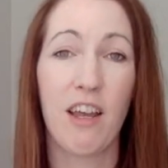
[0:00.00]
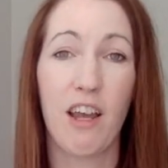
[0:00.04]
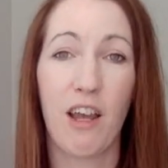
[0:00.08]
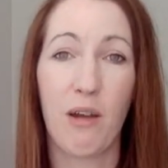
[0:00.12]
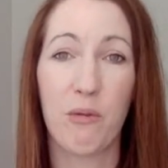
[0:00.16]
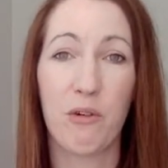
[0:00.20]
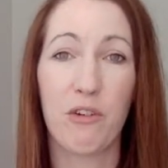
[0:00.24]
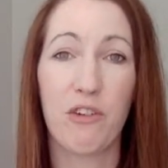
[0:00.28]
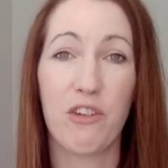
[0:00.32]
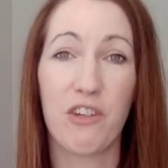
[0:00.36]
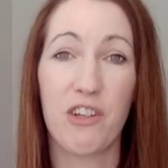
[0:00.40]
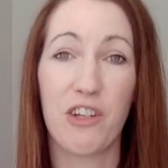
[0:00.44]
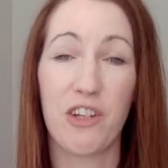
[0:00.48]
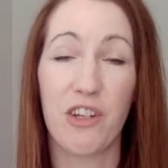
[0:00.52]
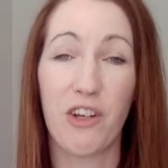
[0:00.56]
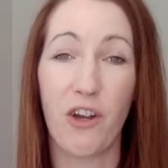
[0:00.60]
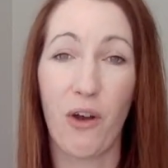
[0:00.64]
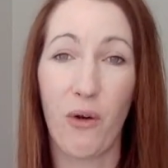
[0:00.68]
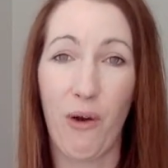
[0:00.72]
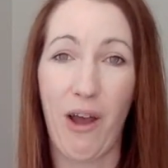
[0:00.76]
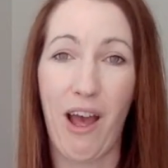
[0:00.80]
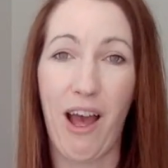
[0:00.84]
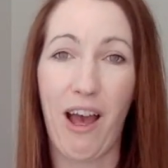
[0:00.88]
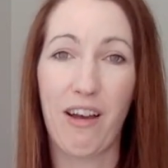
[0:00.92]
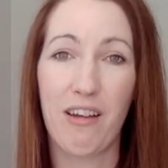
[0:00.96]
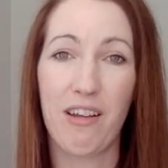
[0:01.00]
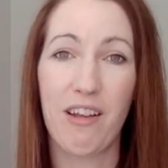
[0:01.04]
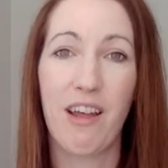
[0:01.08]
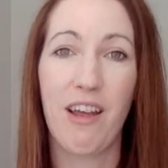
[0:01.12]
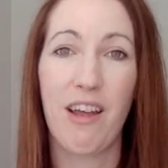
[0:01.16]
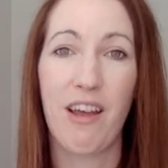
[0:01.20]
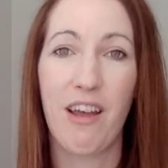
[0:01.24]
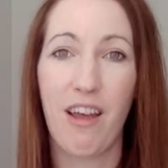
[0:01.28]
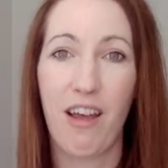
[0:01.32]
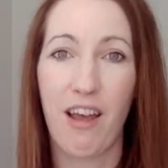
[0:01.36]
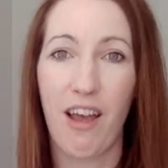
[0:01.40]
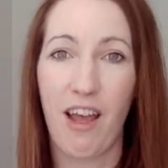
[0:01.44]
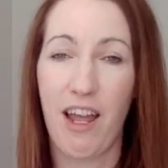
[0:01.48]
I want you to go out
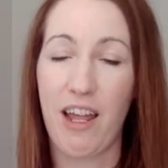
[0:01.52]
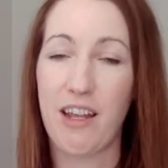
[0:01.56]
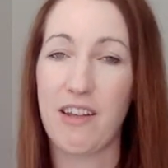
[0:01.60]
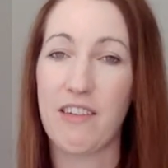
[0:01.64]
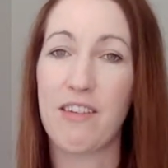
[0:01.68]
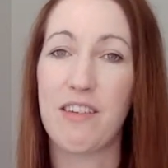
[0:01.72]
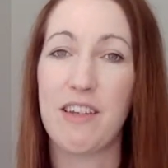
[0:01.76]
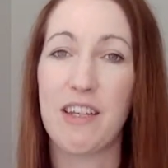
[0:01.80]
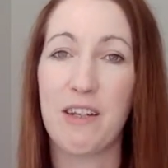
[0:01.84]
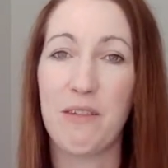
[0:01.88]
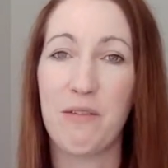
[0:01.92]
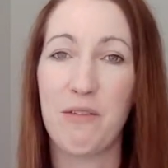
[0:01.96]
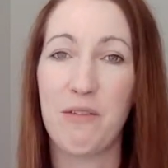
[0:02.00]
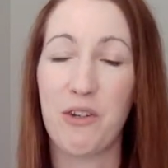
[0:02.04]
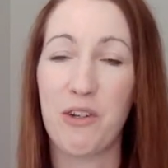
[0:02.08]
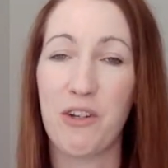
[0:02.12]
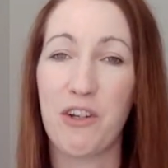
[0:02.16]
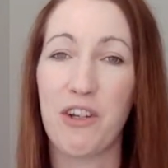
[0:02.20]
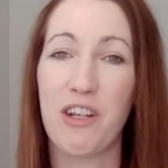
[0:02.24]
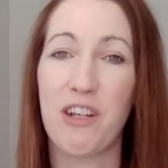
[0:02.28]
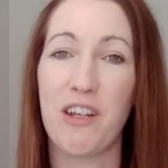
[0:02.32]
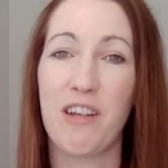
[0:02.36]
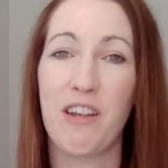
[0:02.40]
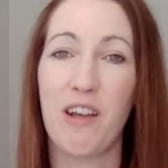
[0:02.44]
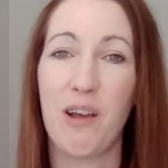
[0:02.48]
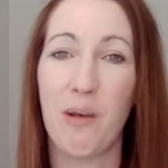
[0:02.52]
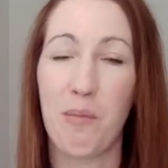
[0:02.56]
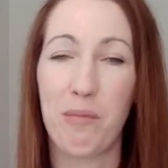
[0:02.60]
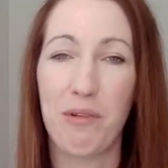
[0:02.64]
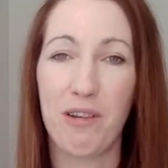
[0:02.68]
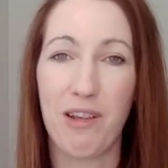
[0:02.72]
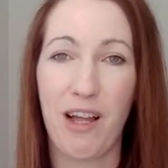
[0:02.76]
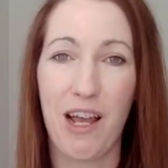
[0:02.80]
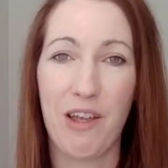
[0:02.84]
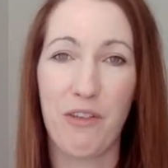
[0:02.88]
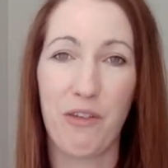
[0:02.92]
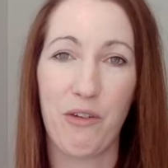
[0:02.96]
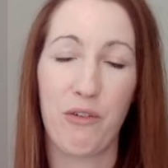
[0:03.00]
and see if you can
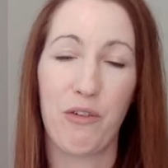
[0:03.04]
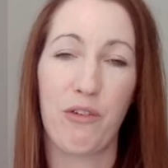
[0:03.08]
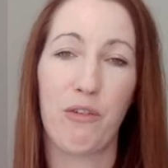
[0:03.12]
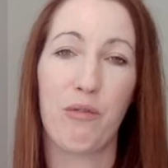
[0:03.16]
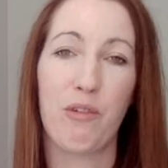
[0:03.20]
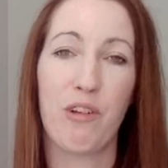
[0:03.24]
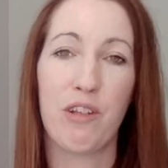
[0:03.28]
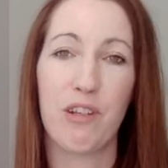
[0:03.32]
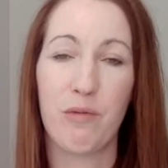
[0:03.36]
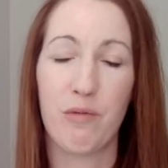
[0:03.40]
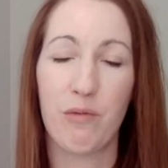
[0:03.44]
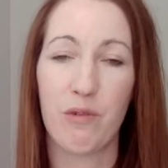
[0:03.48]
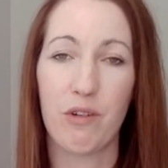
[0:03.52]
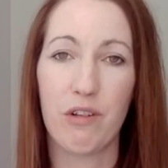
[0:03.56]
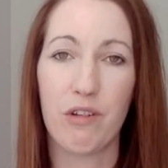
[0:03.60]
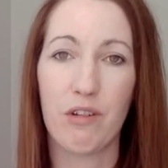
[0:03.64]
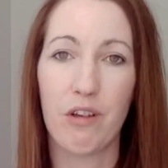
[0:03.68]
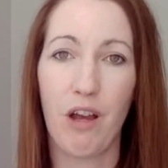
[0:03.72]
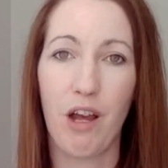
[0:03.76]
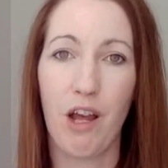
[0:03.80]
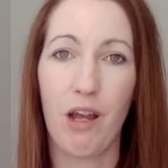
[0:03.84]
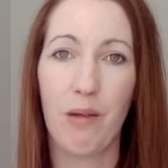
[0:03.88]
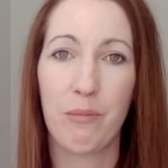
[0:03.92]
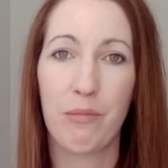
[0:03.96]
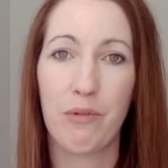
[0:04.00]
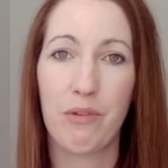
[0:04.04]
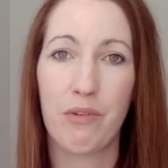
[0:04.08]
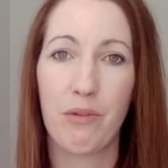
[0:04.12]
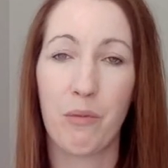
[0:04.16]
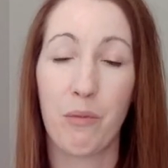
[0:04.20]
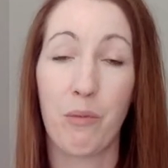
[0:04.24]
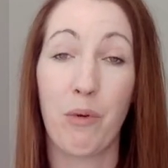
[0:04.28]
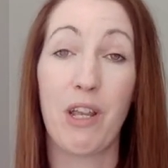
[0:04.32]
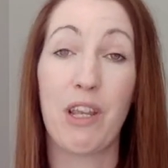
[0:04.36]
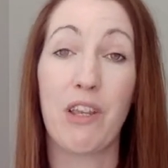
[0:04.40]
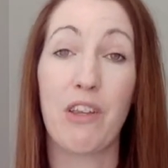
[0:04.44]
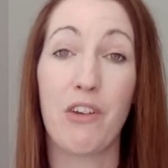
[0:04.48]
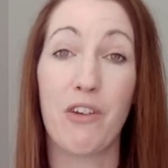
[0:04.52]
apply those 3 different types
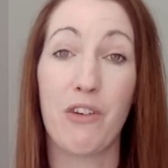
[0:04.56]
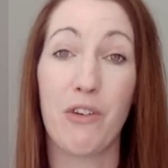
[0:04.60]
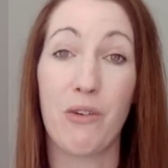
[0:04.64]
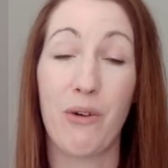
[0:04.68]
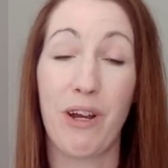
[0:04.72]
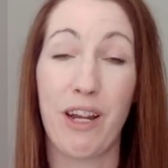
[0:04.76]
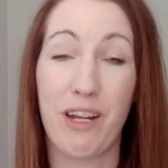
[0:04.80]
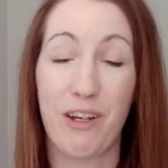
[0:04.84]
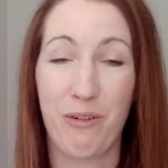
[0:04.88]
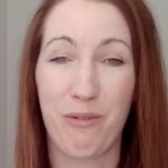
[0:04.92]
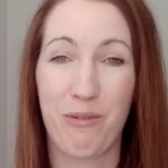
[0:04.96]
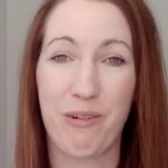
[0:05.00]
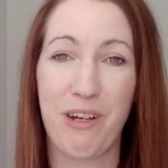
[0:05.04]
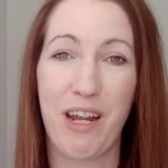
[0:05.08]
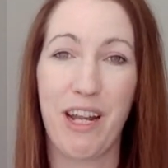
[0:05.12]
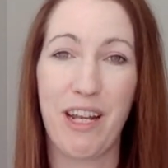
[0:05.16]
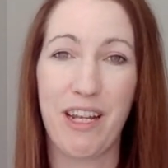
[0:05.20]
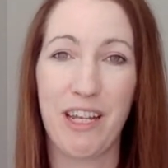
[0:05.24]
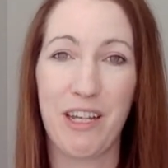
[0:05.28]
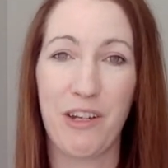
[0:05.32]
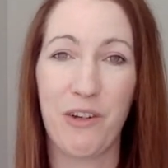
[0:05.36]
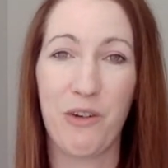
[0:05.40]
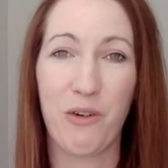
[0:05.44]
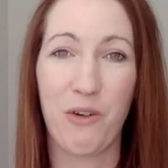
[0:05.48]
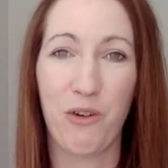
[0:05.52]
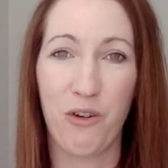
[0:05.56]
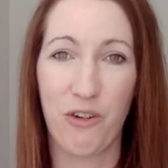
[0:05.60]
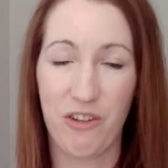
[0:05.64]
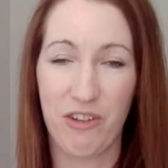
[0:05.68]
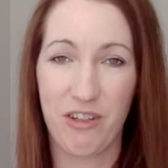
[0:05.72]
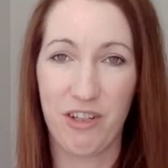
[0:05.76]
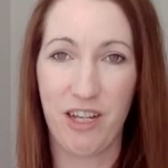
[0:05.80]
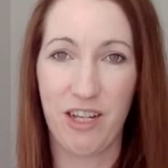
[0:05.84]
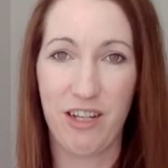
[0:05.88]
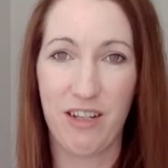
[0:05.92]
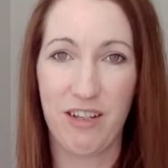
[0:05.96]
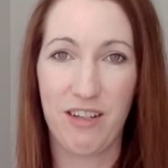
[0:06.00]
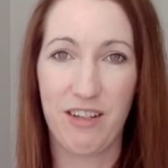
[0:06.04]
when you are creating your
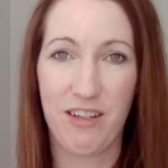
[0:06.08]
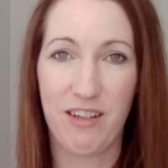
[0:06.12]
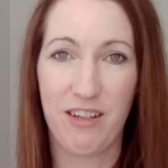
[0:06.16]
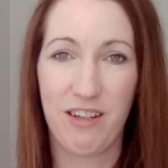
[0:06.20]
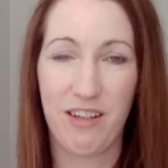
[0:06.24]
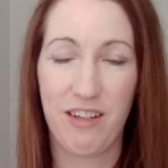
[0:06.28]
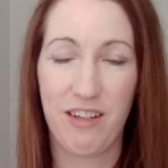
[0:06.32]
content.